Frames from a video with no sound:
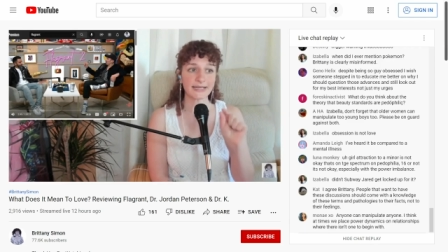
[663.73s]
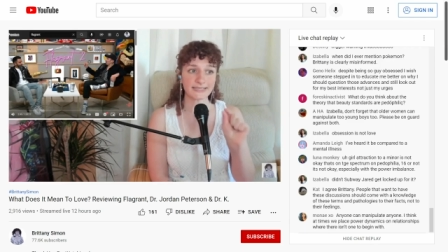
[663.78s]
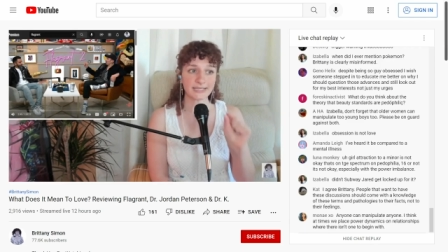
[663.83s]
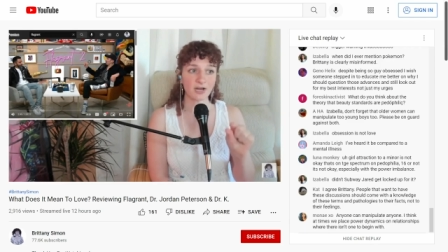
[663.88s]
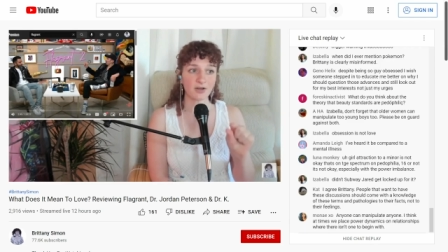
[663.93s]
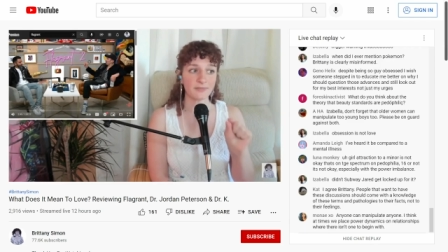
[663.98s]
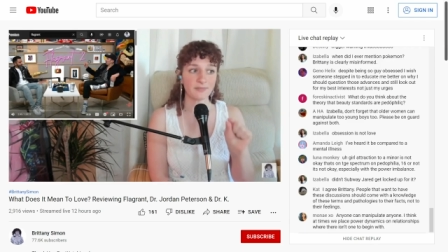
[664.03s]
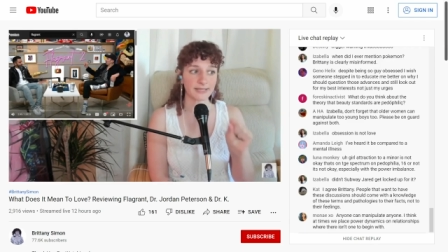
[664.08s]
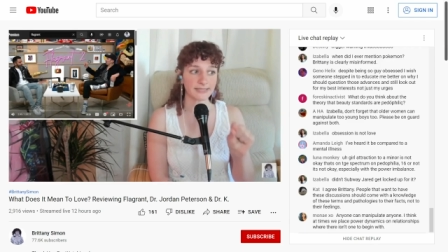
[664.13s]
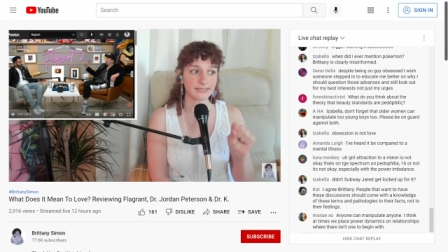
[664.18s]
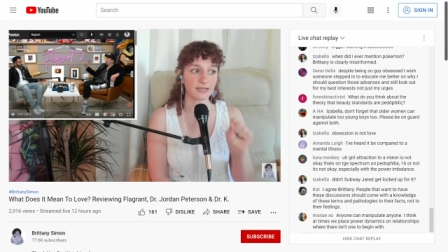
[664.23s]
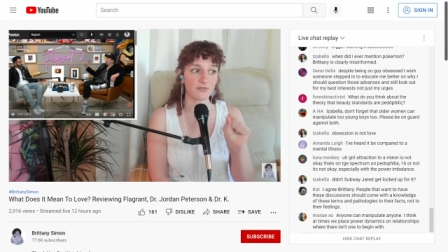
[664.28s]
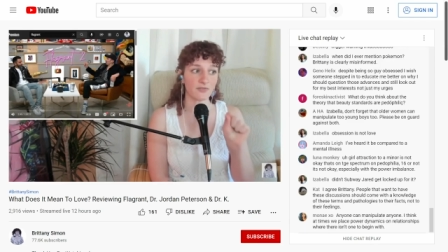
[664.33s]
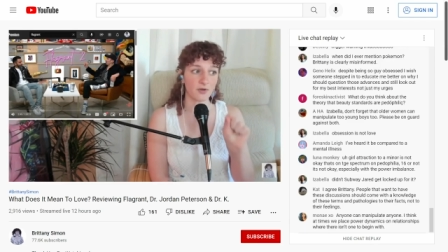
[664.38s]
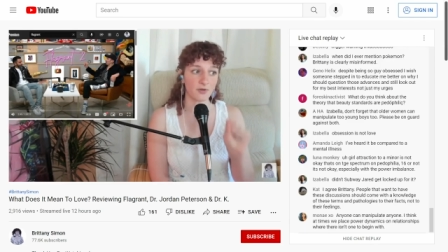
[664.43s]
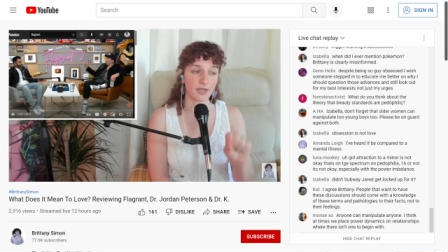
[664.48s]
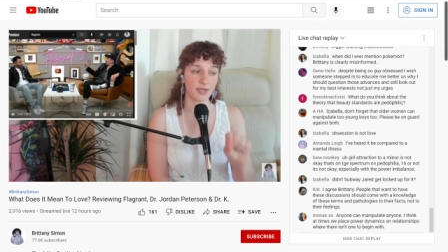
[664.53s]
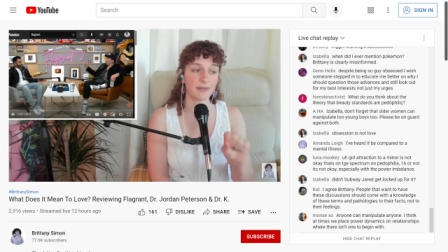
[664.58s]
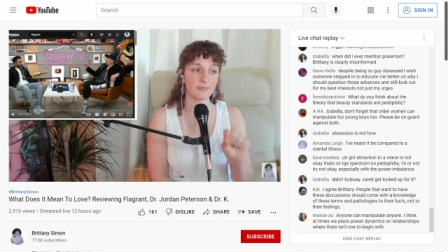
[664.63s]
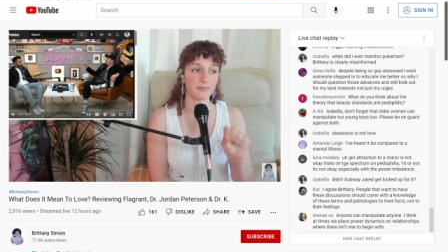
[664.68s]
tell myself,
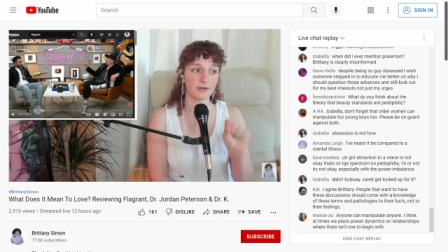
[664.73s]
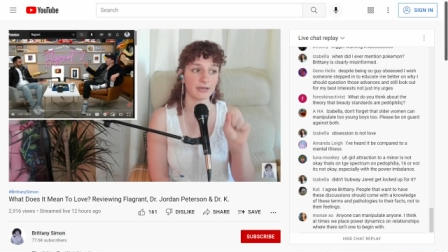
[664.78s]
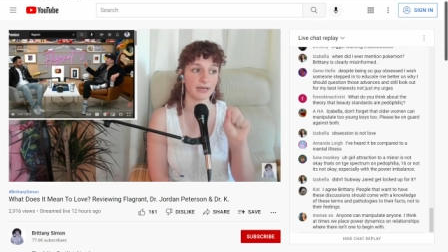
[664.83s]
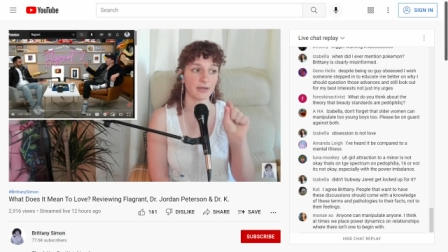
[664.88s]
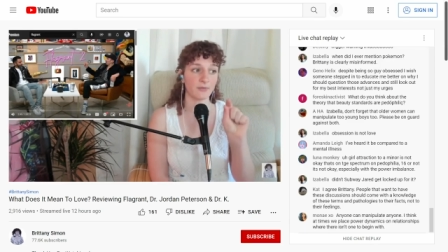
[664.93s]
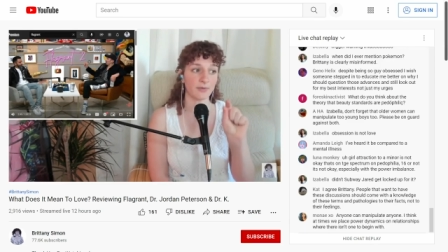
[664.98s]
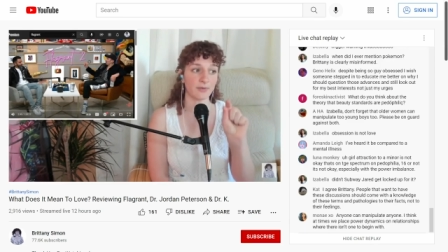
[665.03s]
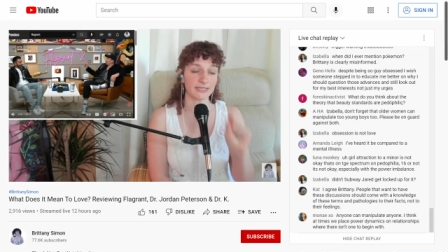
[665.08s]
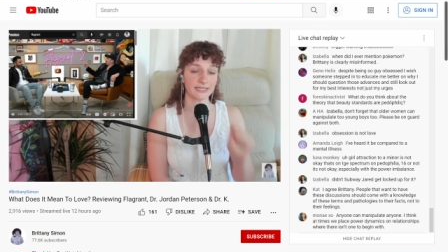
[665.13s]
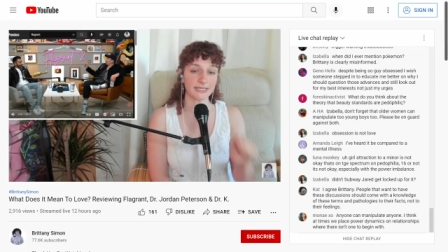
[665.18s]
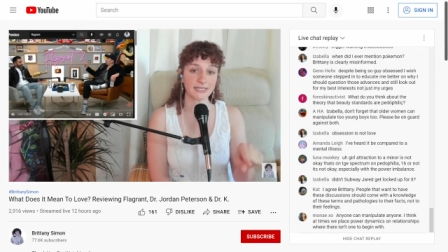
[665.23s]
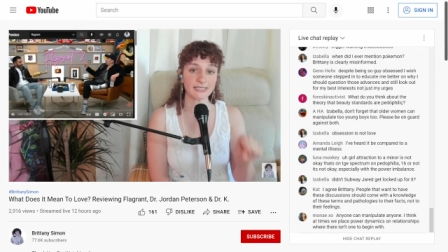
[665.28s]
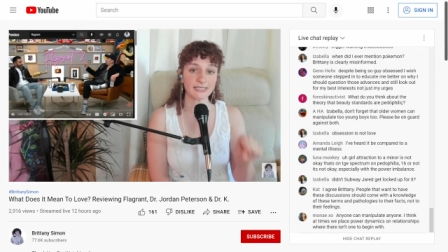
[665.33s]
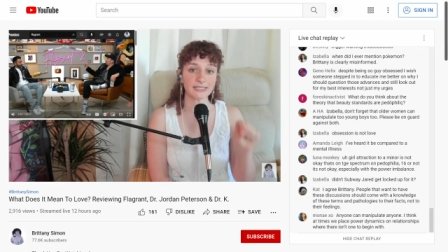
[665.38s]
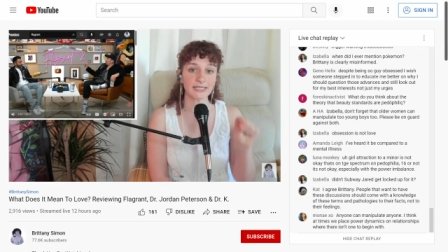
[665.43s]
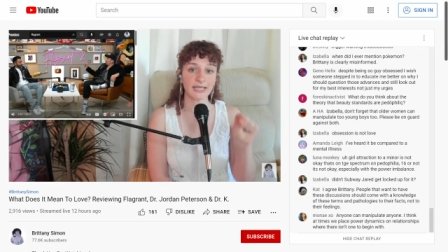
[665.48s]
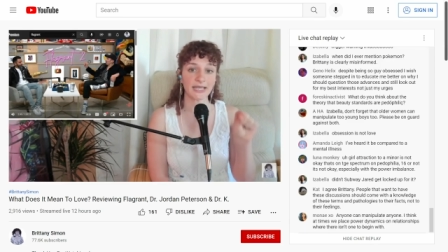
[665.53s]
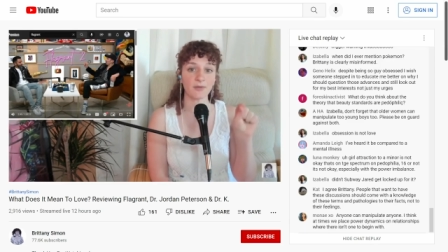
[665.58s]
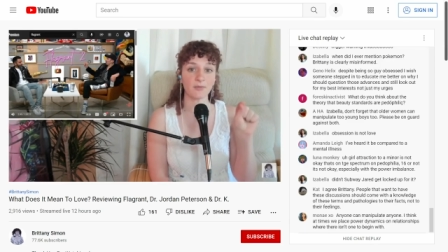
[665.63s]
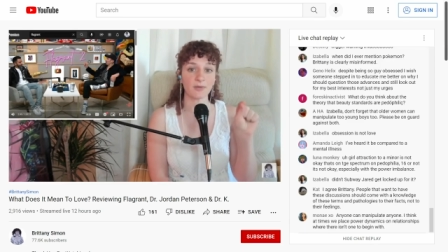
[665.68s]
okay, Brittany, we did this
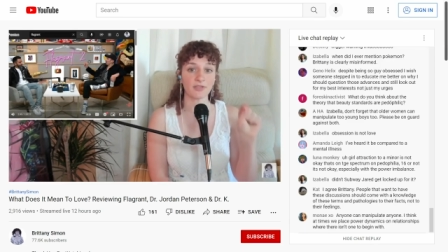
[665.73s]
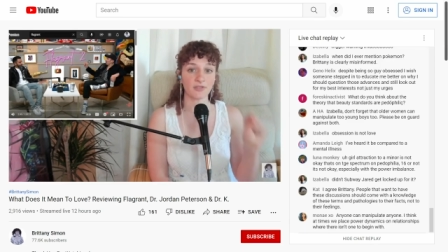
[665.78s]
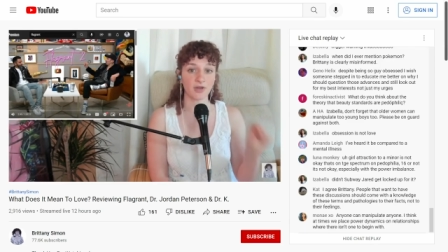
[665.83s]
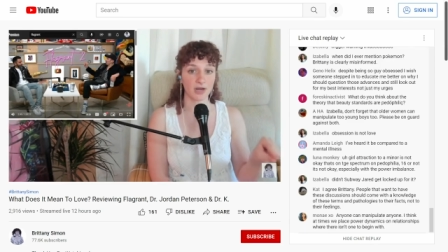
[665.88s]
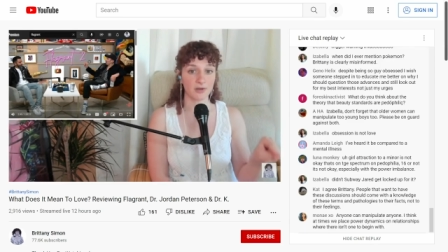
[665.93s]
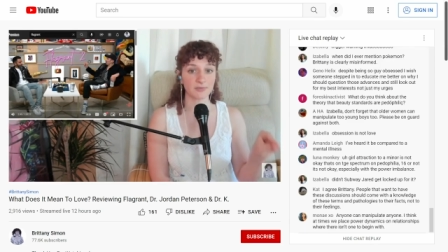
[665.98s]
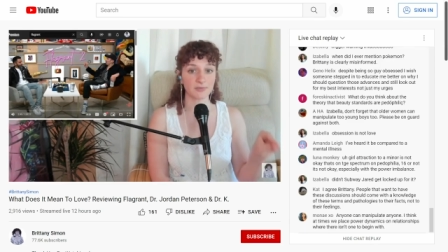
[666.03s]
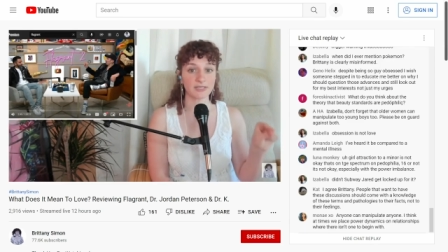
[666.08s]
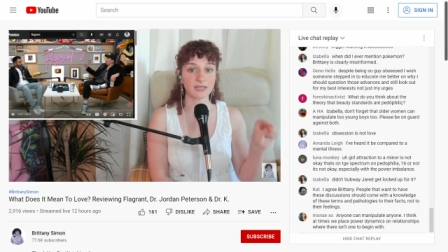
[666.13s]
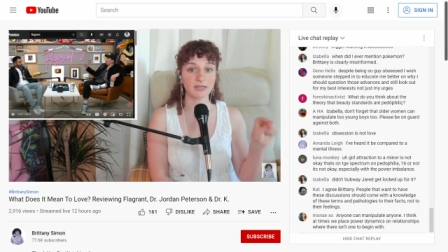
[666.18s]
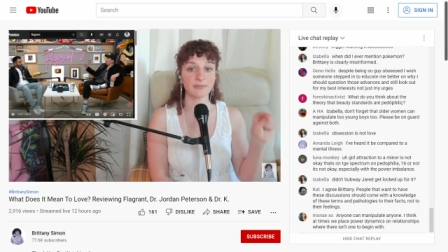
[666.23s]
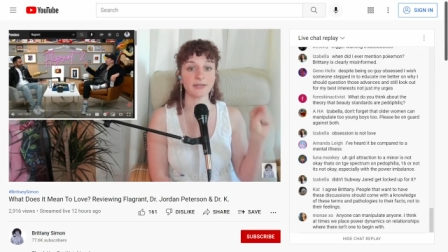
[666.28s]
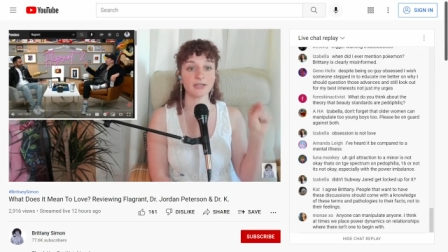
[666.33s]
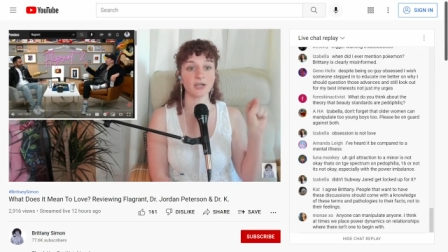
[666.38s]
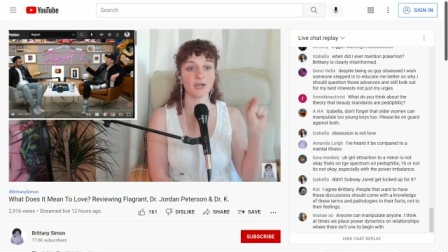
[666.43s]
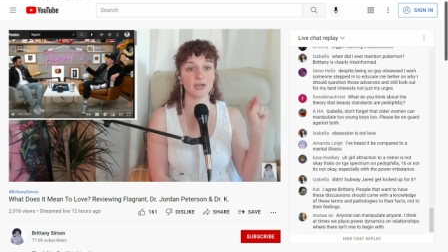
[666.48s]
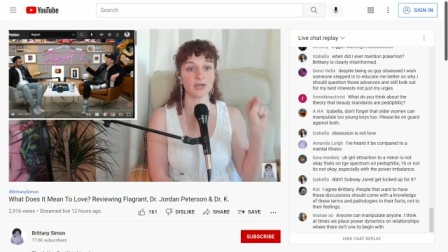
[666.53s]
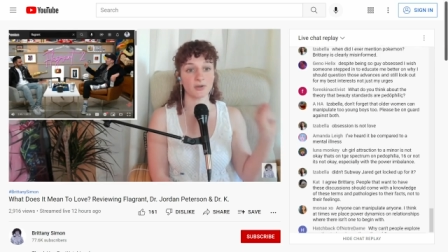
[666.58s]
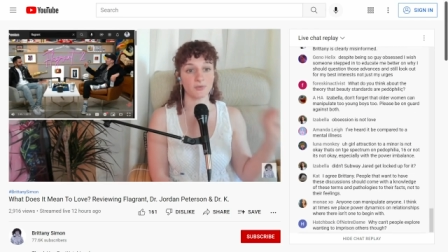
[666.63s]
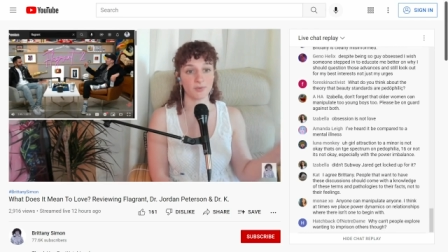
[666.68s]
thing. We thought it was going to be
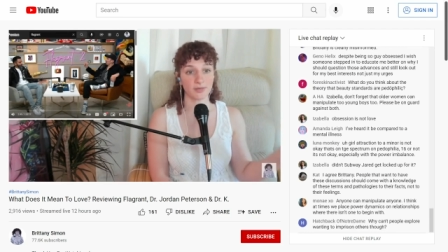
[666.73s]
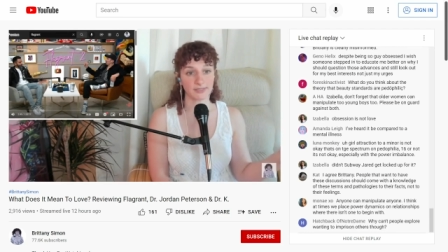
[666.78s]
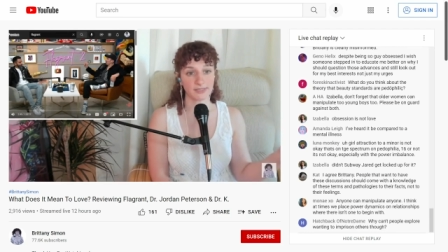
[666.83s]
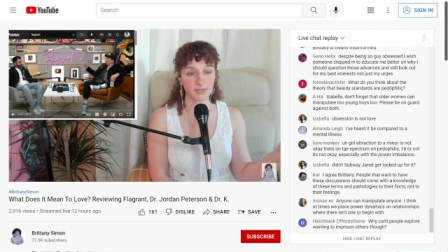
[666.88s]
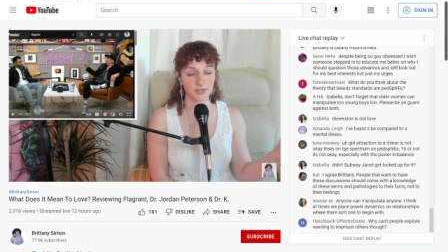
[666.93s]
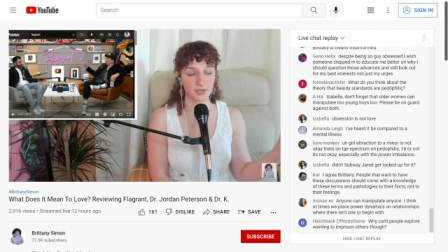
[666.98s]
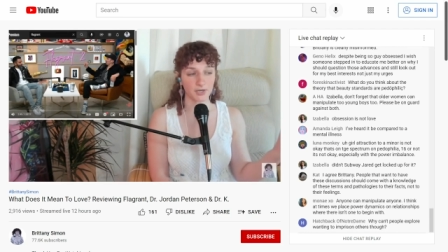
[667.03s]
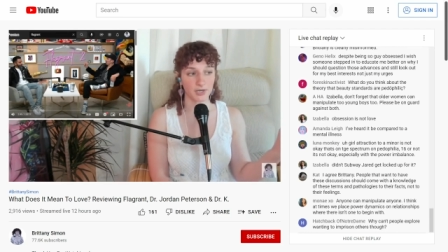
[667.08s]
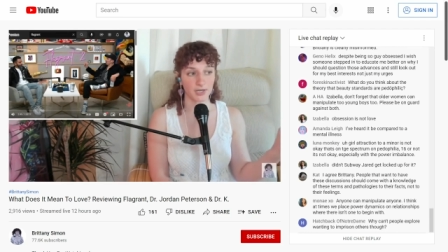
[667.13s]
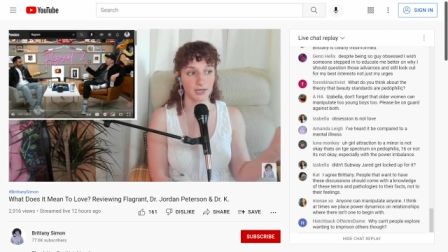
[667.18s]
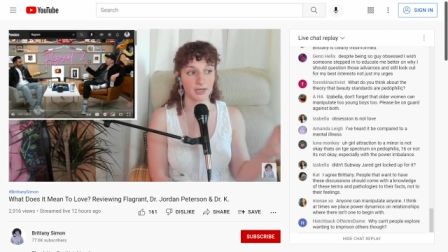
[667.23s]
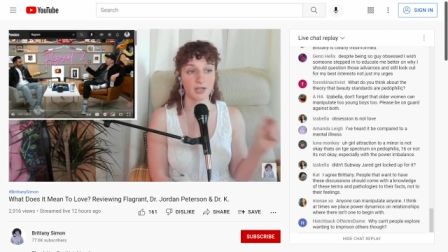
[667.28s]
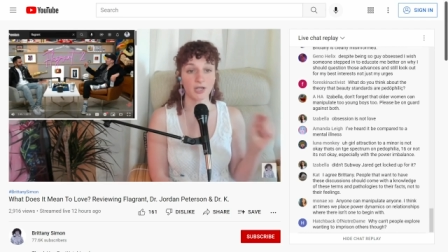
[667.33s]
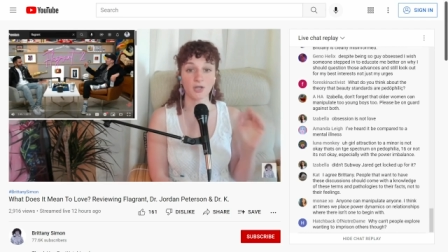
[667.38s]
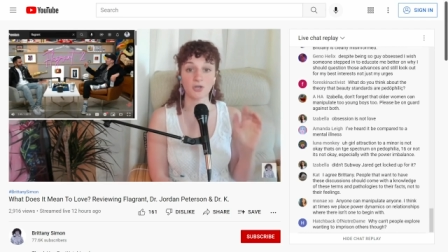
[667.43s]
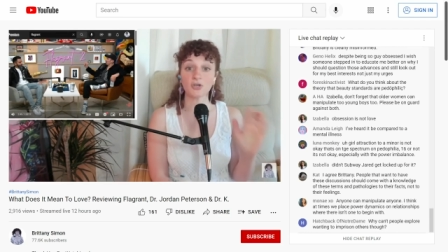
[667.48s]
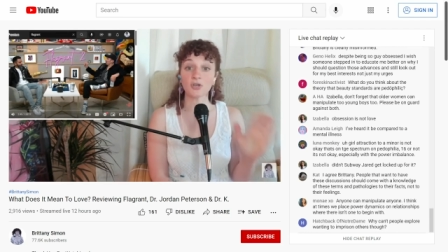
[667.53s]
good. It wasn't good.